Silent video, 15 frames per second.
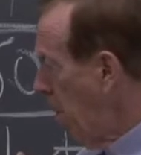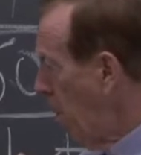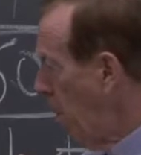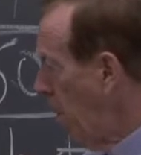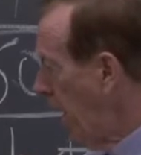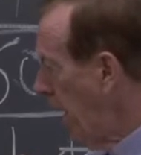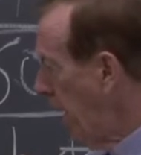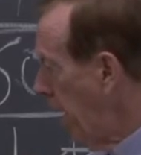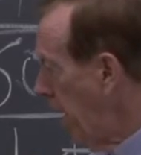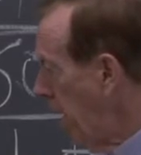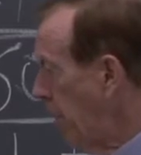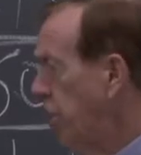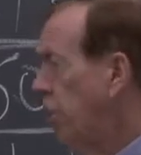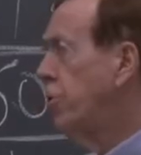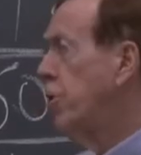
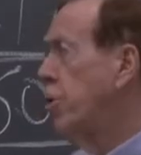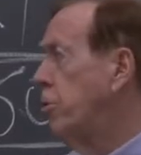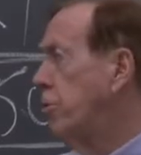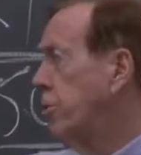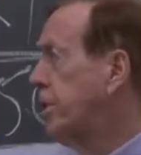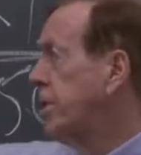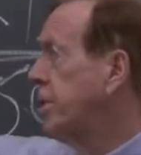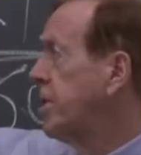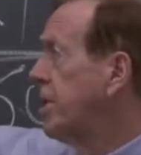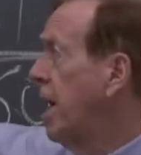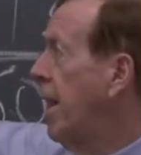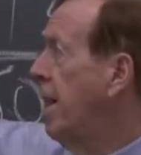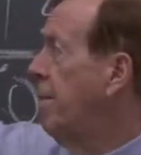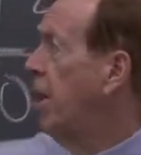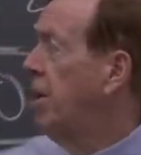where you use the
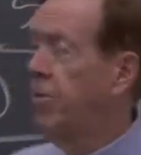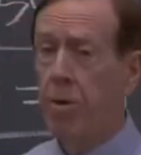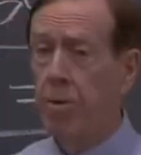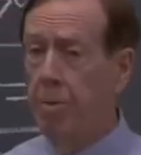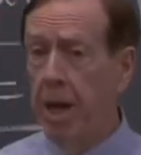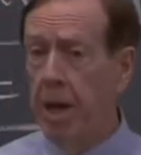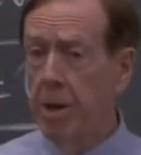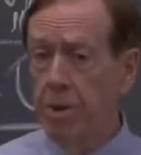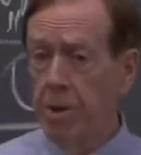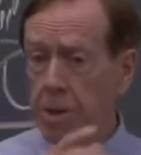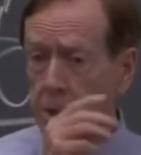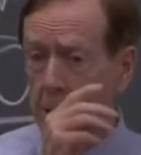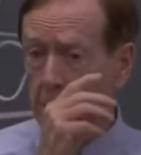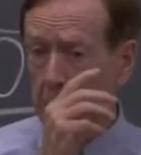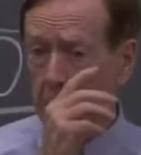same 100
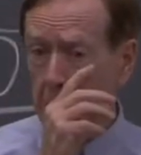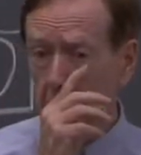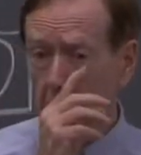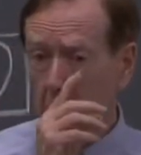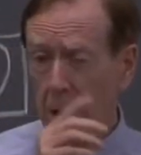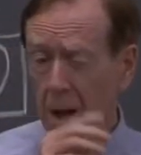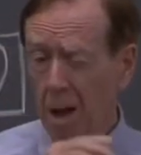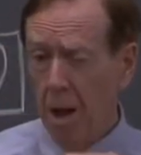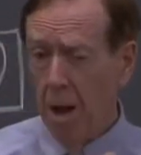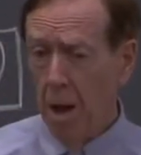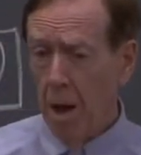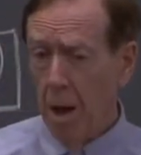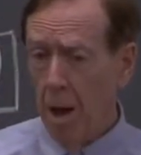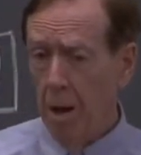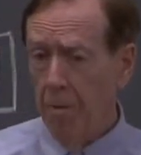meters
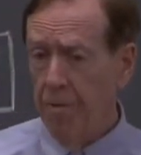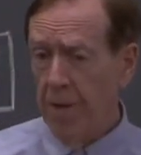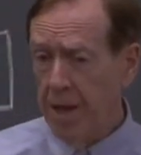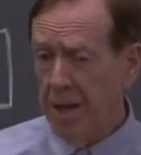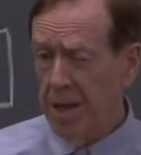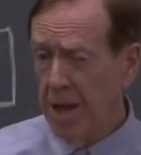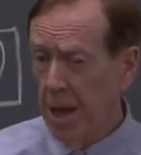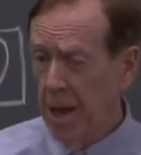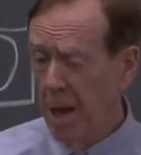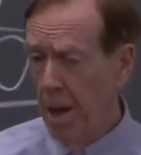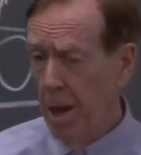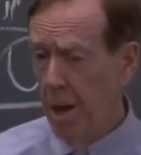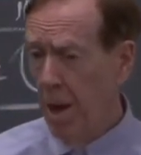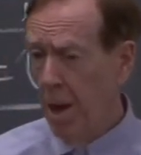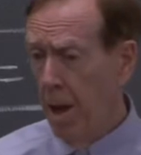of fencing,
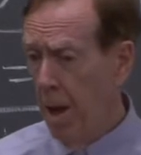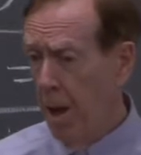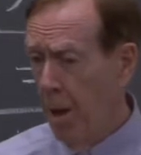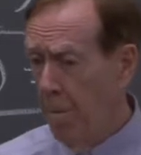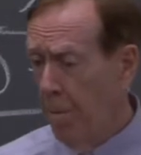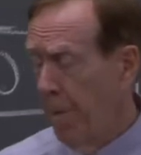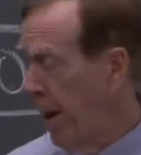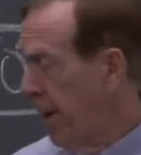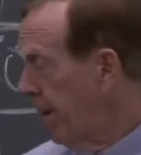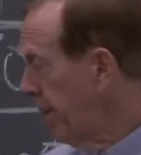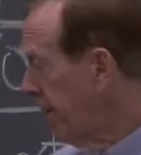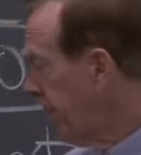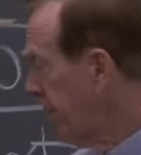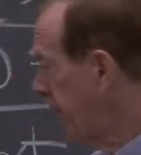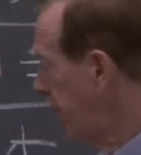
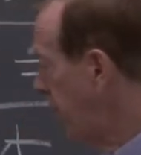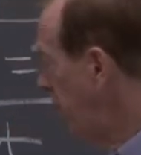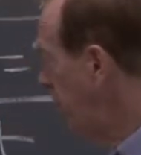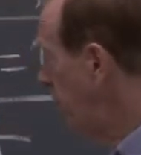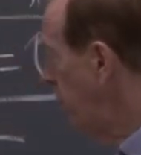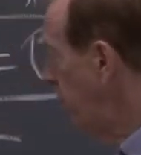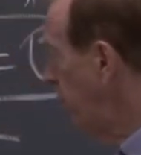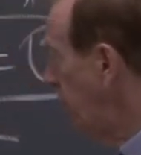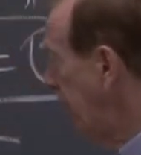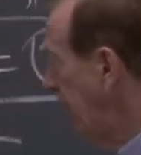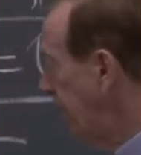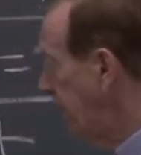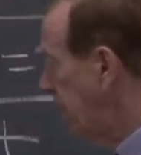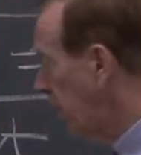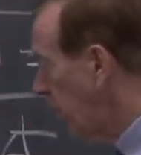but you
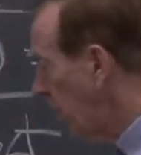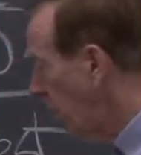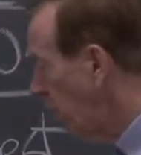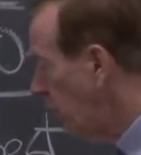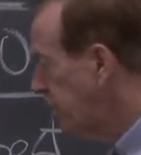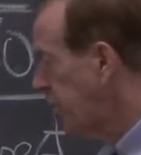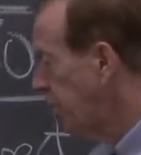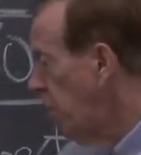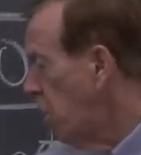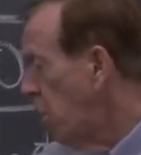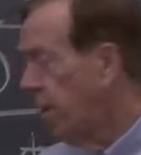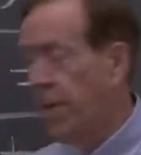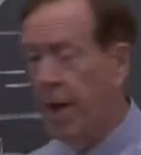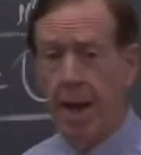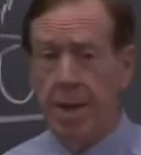enclose
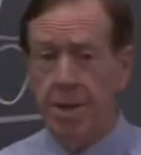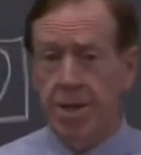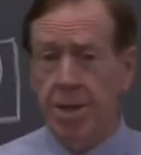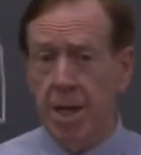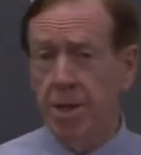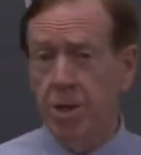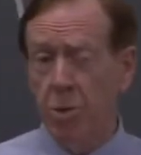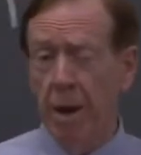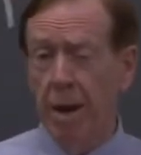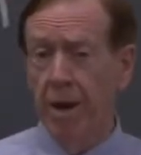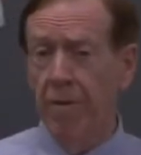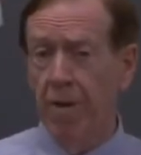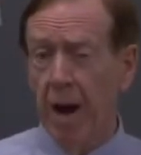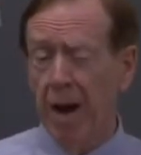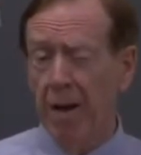more than
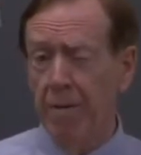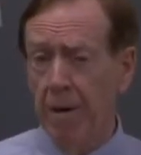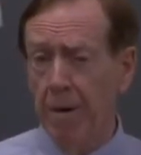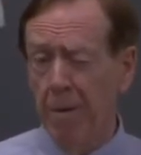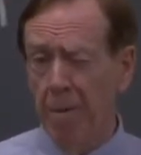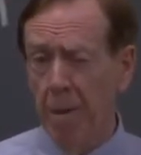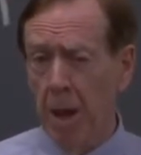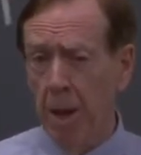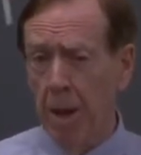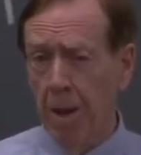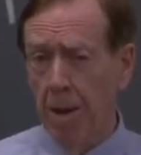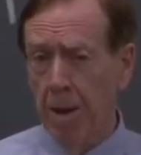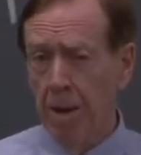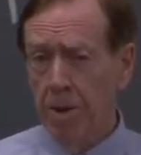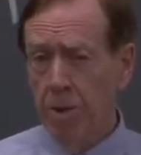625
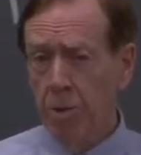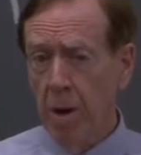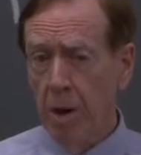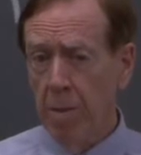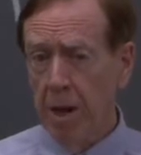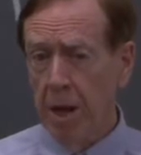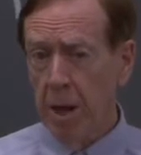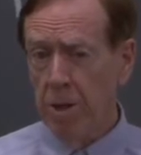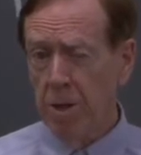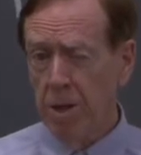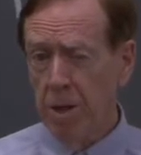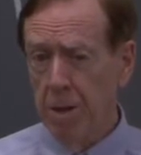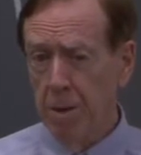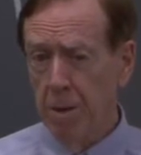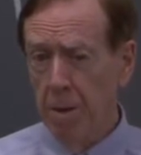square meters?
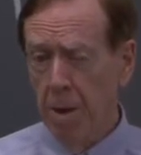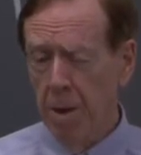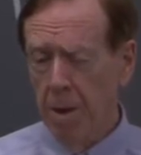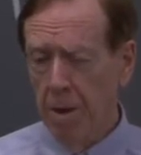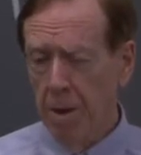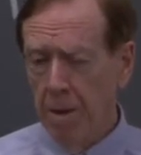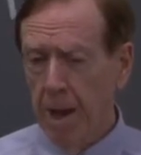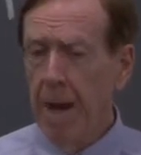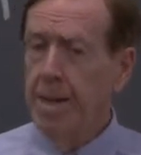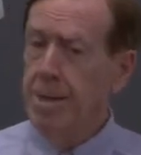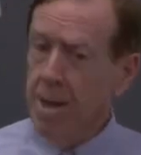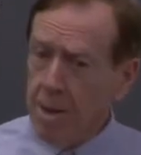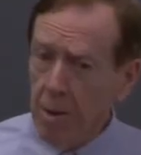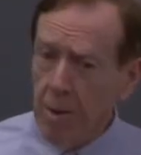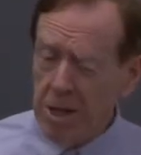
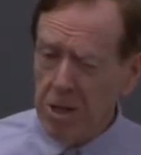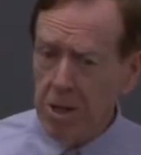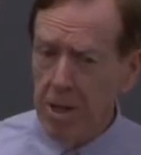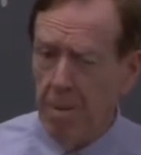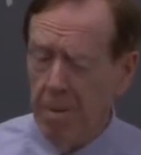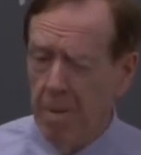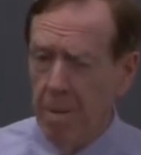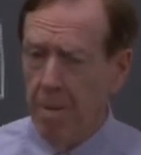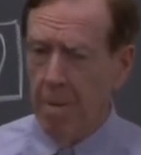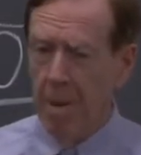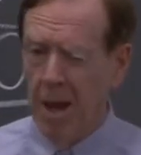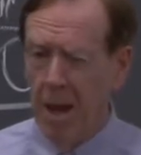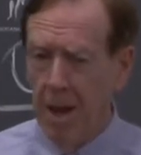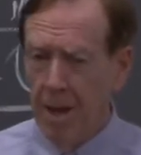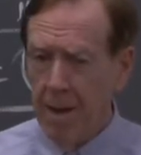That's a question.
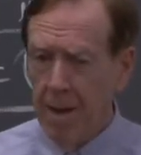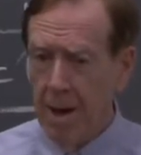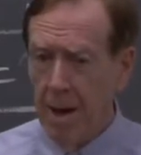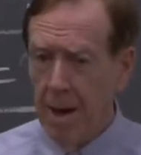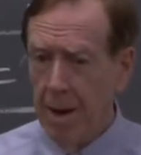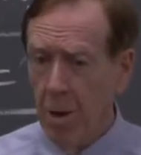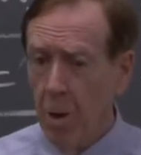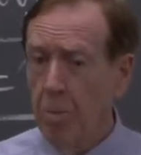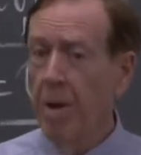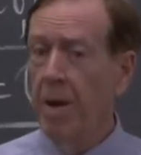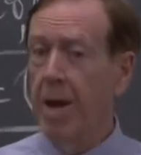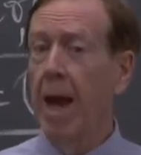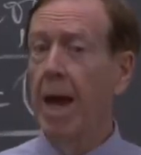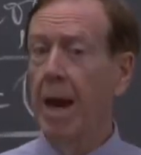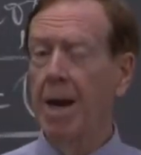I hope
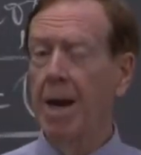you get